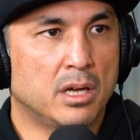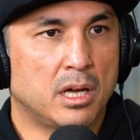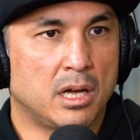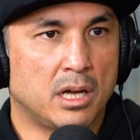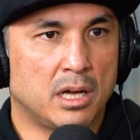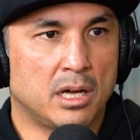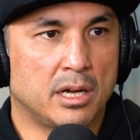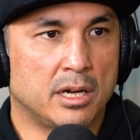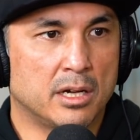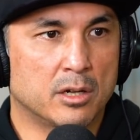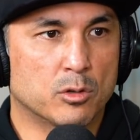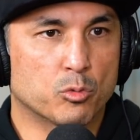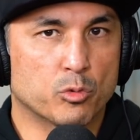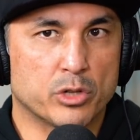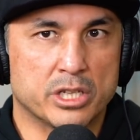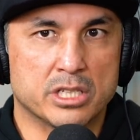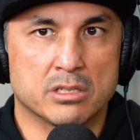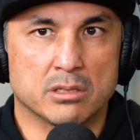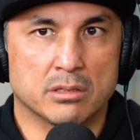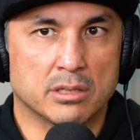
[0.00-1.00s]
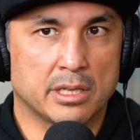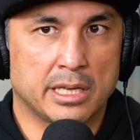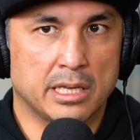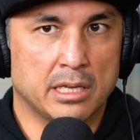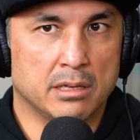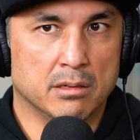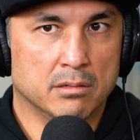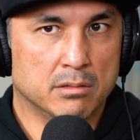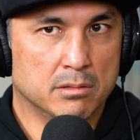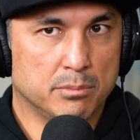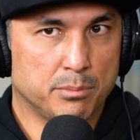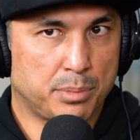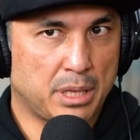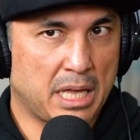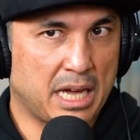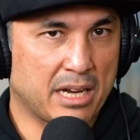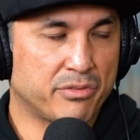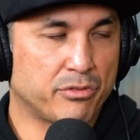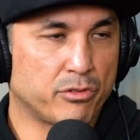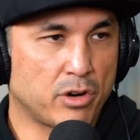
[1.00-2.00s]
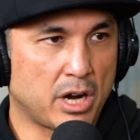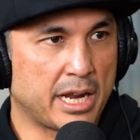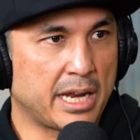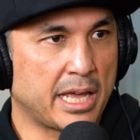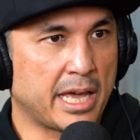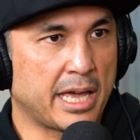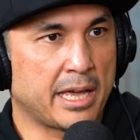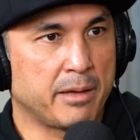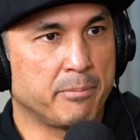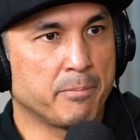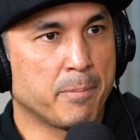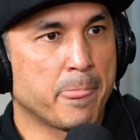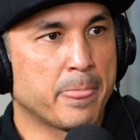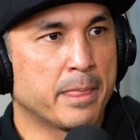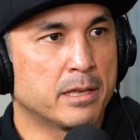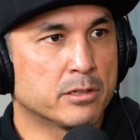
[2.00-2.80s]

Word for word: uh, recently, Black Friday.